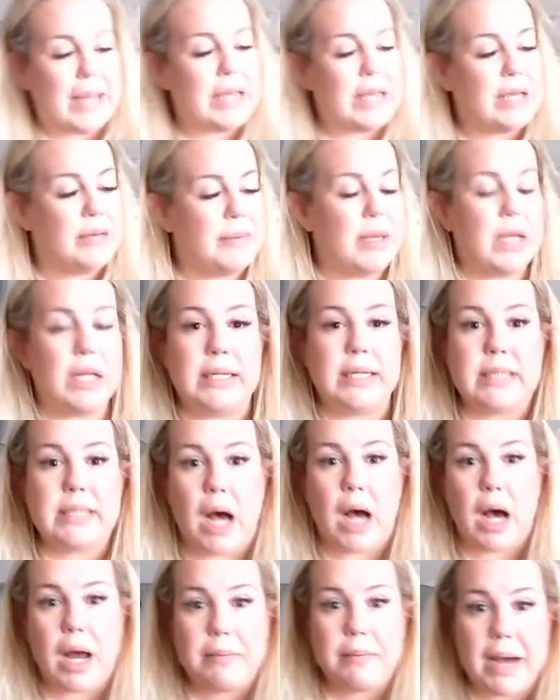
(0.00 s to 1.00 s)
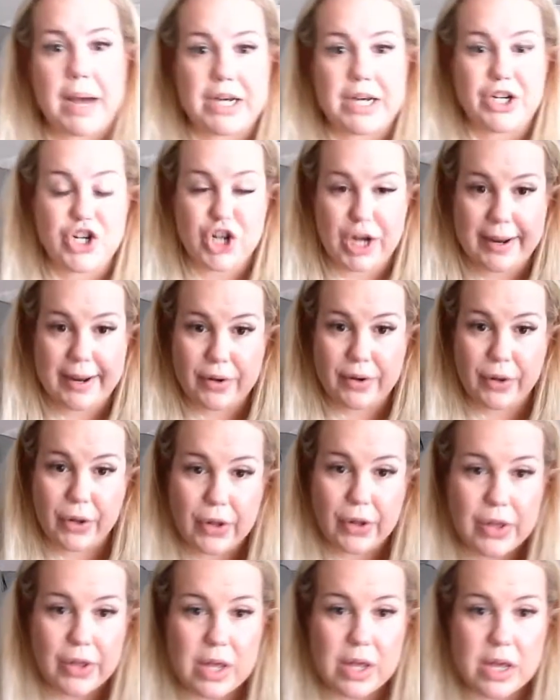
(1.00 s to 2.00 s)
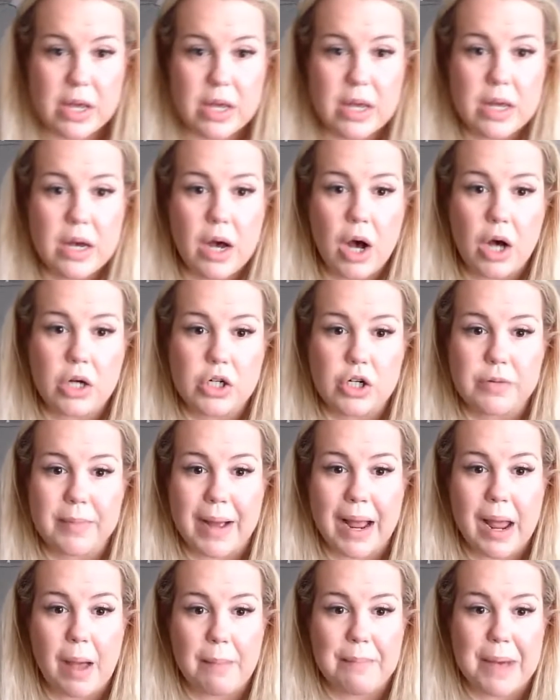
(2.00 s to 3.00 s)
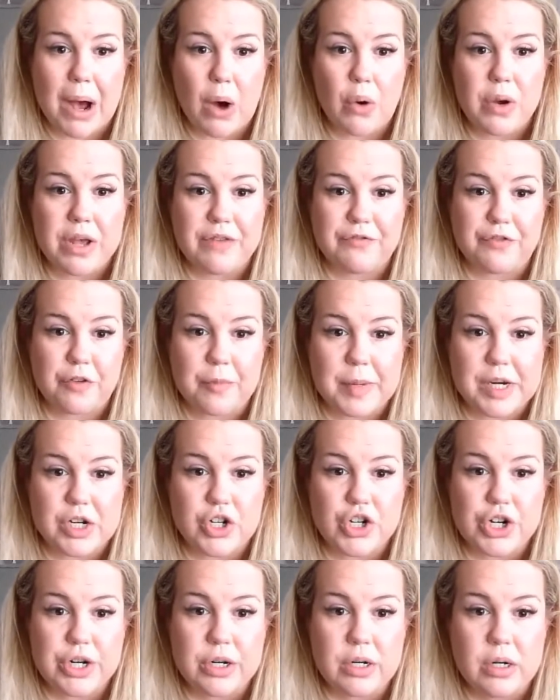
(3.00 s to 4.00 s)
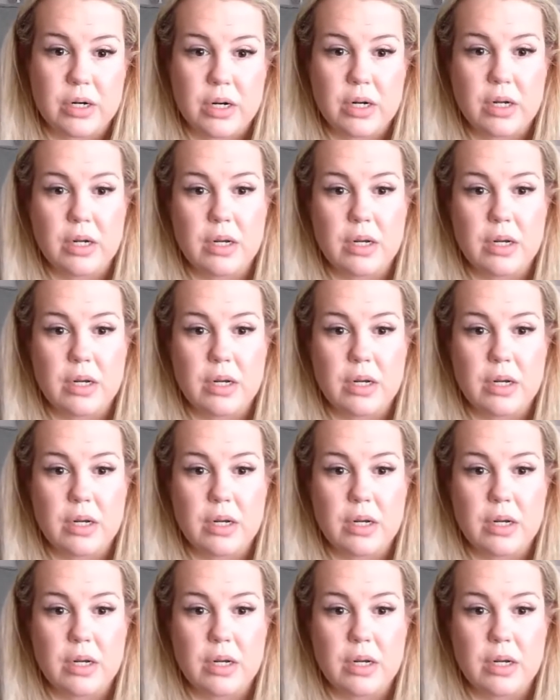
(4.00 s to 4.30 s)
email is on my channel under my about information.